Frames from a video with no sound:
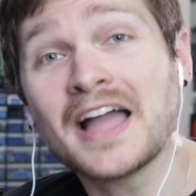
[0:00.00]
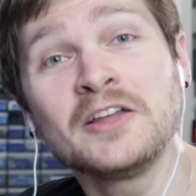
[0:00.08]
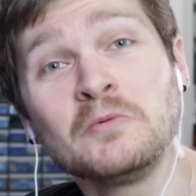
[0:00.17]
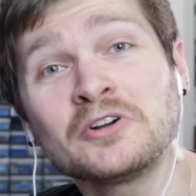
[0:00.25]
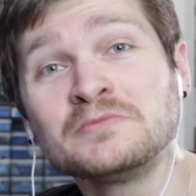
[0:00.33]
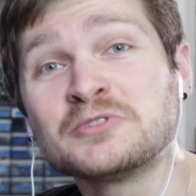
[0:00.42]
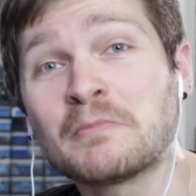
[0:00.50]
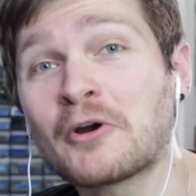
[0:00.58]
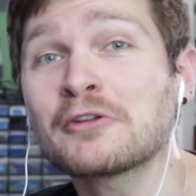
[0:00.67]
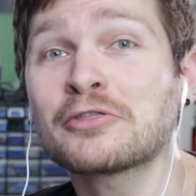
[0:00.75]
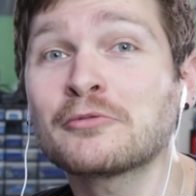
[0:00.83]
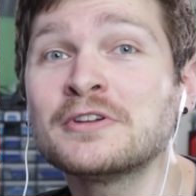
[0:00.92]
Hi, and welcome to
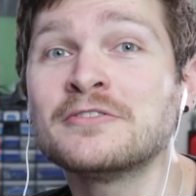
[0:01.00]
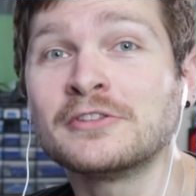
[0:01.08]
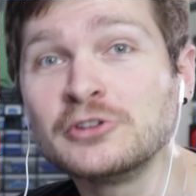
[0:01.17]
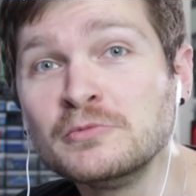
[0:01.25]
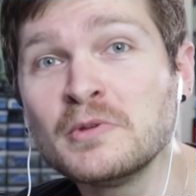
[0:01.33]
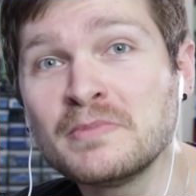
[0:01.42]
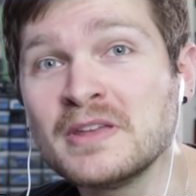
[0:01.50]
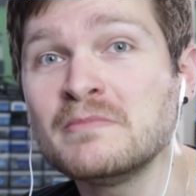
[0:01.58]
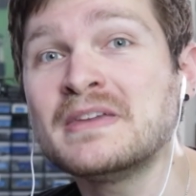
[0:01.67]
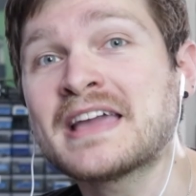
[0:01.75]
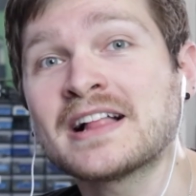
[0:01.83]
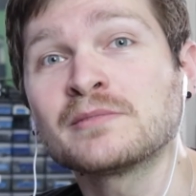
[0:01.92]
part 3 of the
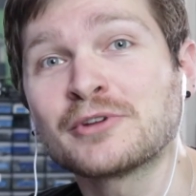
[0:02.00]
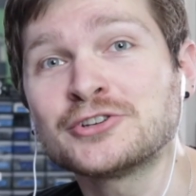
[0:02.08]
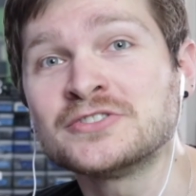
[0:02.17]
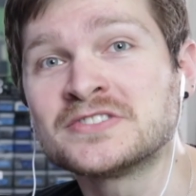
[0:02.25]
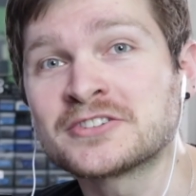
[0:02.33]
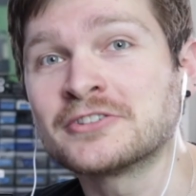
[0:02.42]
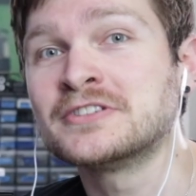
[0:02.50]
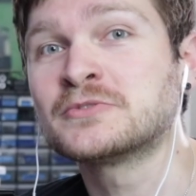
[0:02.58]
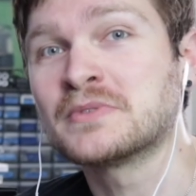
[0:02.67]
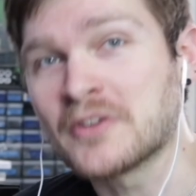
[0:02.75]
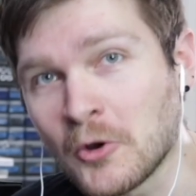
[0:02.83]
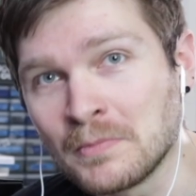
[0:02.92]
LumenPnP calibration
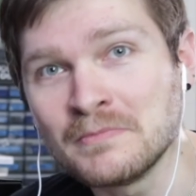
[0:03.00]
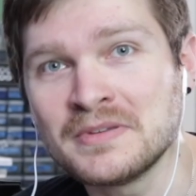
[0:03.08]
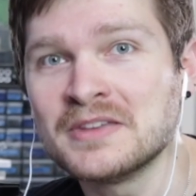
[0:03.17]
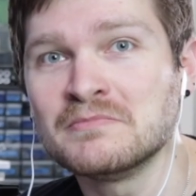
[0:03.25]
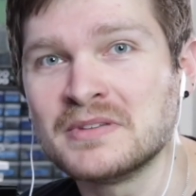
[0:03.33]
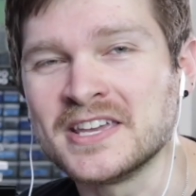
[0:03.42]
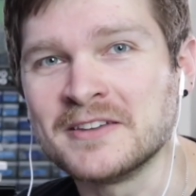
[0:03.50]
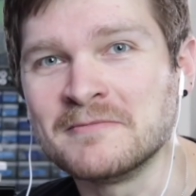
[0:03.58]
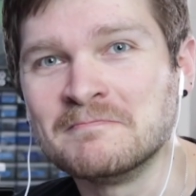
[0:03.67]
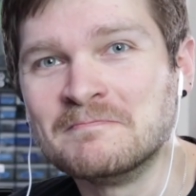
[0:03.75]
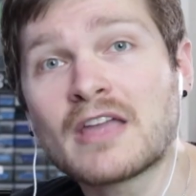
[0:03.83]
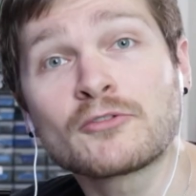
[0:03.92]
series with OpenPnP.
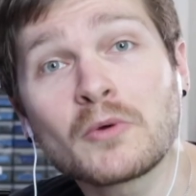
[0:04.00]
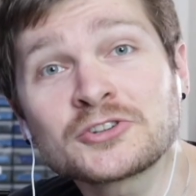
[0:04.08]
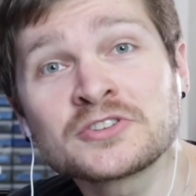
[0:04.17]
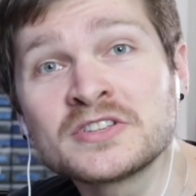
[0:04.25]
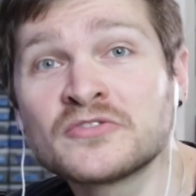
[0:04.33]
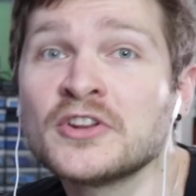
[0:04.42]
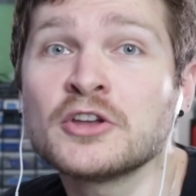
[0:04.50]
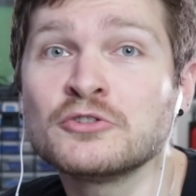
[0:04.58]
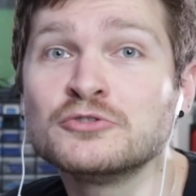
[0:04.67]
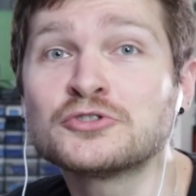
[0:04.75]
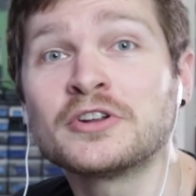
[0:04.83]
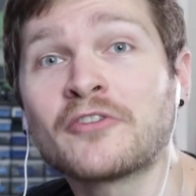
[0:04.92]
If you're watching this video,
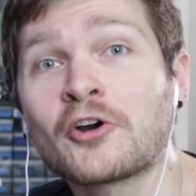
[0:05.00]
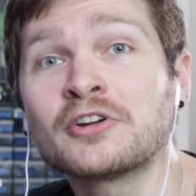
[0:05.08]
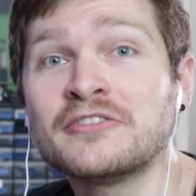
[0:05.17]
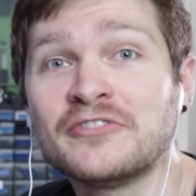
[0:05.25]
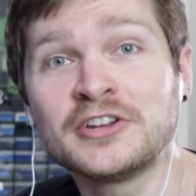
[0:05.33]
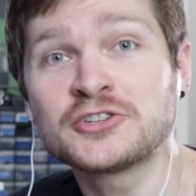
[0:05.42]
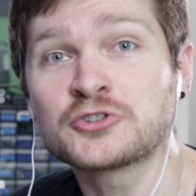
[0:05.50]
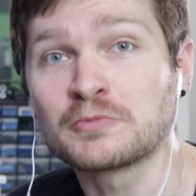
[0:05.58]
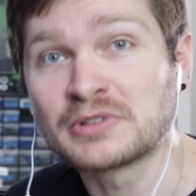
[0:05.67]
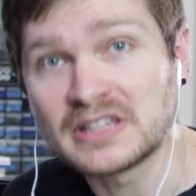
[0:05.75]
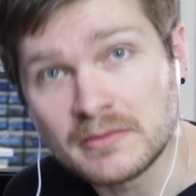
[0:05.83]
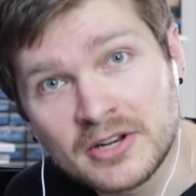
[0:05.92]
you should have already finished your
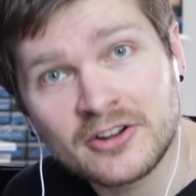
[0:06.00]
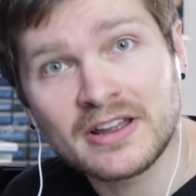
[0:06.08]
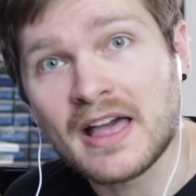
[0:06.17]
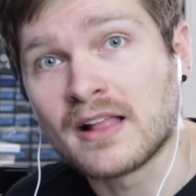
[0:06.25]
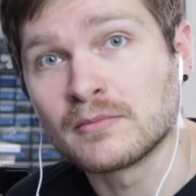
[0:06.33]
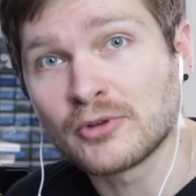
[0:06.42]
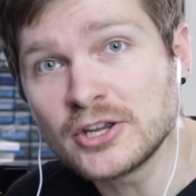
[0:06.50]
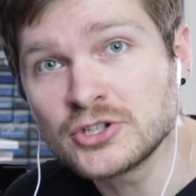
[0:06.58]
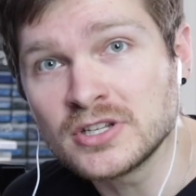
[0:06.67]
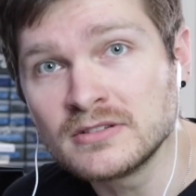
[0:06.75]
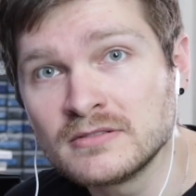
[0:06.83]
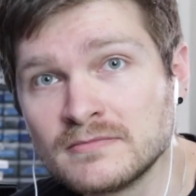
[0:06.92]
preliminary
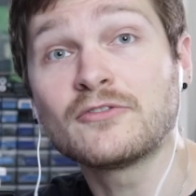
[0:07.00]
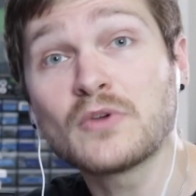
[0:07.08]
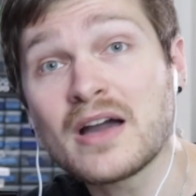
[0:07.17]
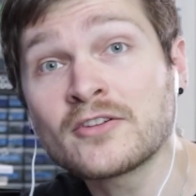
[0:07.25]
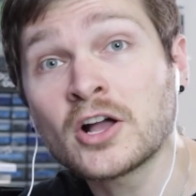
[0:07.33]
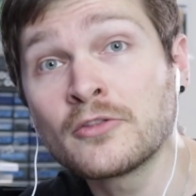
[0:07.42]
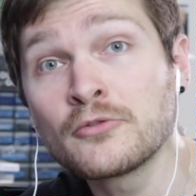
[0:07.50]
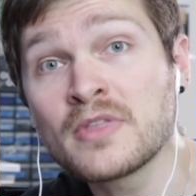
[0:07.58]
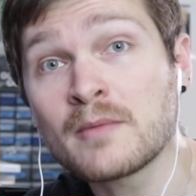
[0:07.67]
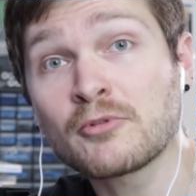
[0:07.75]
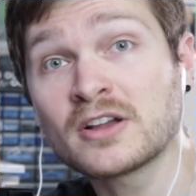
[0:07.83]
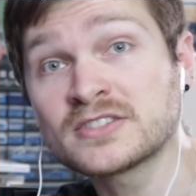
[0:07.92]
calibration. If you haven't gone through
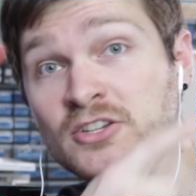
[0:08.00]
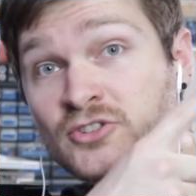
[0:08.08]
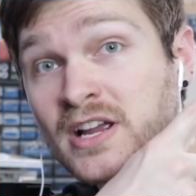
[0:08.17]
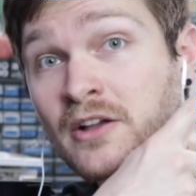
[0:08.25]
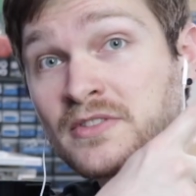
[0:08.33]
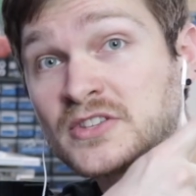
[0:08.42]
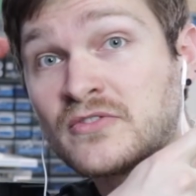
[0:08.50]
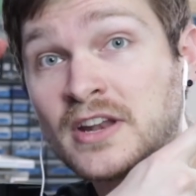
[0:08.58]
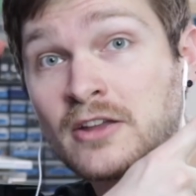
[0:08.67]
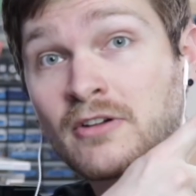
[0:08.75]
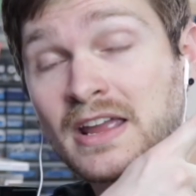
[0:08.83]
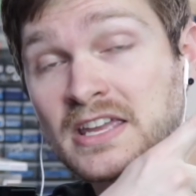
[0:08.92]
that process, check out this
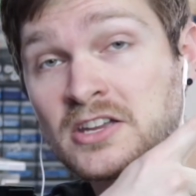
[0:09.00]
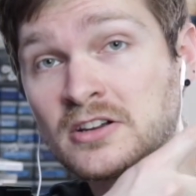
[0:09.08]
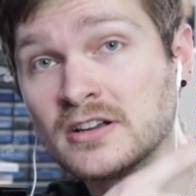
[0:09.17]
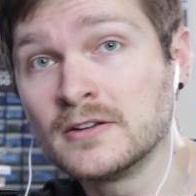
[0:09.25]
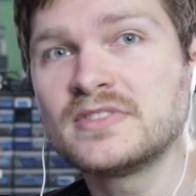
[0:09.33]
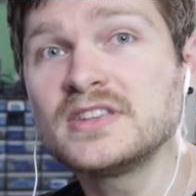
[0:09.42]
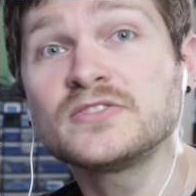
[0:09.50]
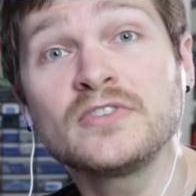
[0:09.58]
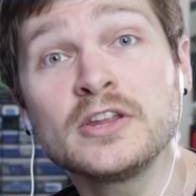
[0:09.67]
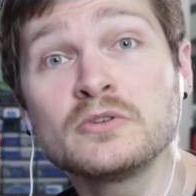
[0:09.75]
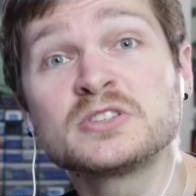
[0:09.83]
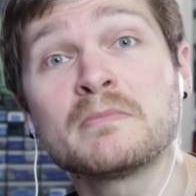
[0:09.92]
video right here. This
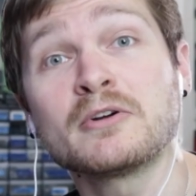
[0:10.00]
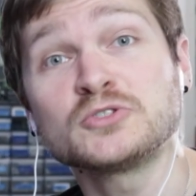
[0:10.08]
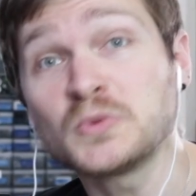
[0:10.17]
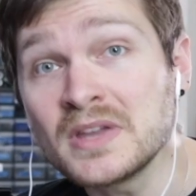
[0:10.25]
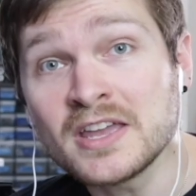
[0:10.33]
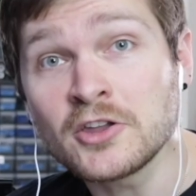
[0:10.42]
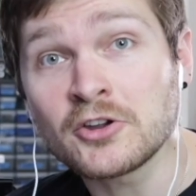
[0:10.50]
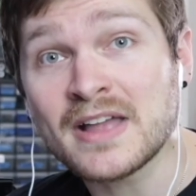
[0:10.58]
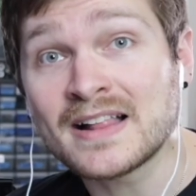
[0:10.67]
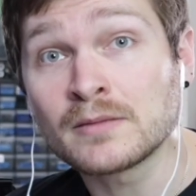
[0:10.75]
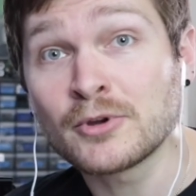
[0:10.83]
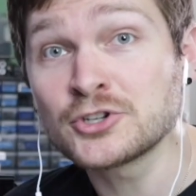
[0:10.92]
video is about tweaking your
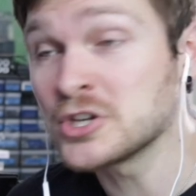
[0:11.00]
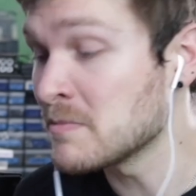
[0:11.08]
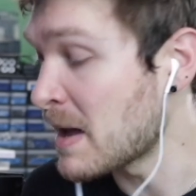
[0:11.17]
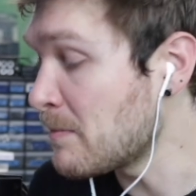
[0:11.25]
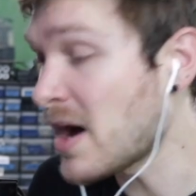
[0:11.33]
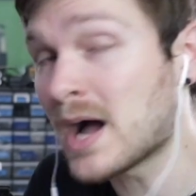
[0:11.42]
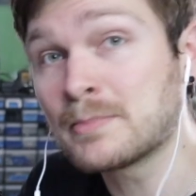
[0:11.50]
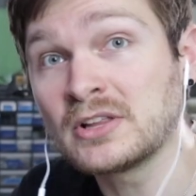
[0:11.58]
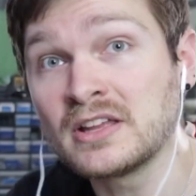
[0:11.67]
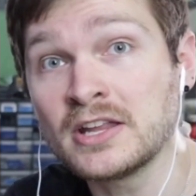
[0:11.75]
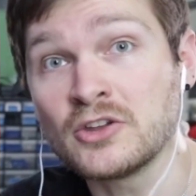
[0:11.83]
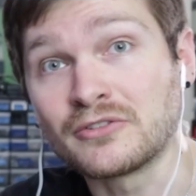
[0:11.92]
calibration by
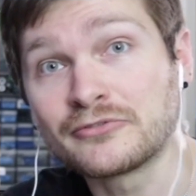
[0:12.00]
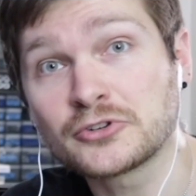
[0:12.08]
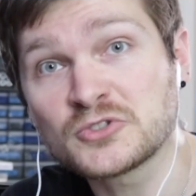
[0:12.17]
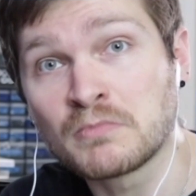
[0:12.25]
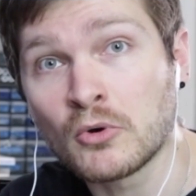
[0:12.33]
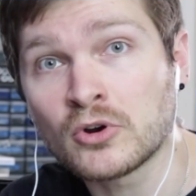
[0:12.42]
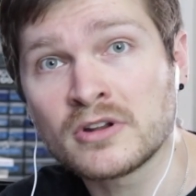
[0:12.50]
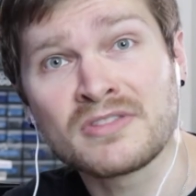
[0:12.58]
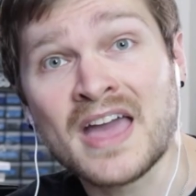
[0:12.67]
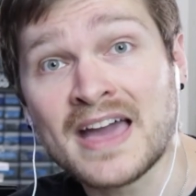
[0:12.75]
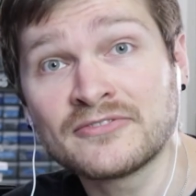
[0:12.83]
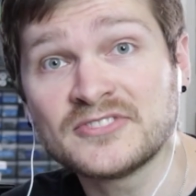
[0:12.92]
populating your first board,
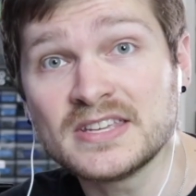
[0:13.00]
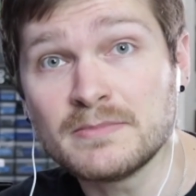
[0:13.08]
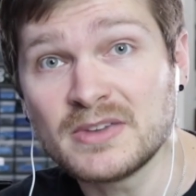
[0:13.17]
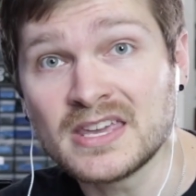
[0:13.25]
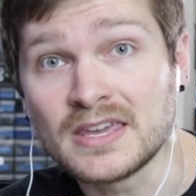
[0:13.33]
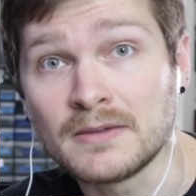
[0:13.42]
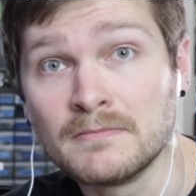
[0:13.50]
the FTP.